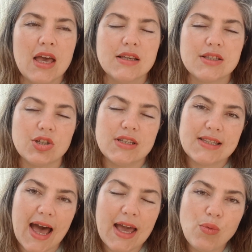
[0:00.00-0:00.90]
So
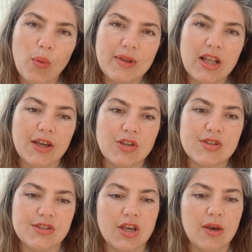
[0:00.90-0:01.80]
today what we'd like you
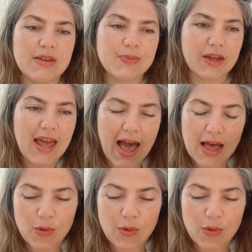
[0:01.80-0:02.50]
to do is we're going